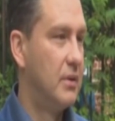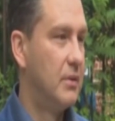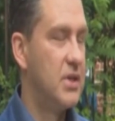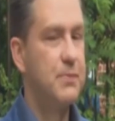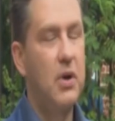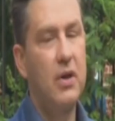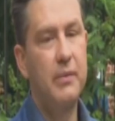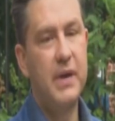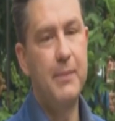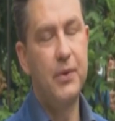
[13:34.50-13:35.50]

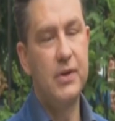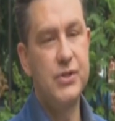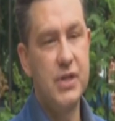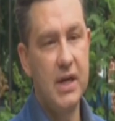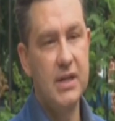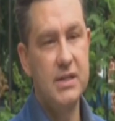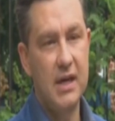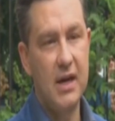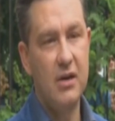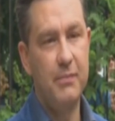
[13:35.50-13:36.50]
Because people are sick and
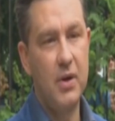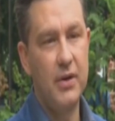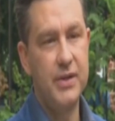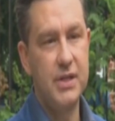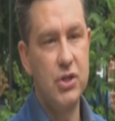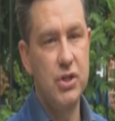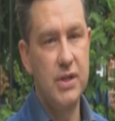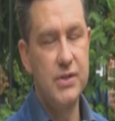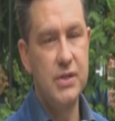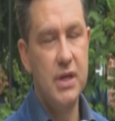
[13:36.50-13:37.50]
tired of
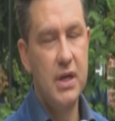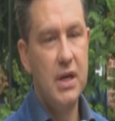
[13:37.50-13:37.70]
politicians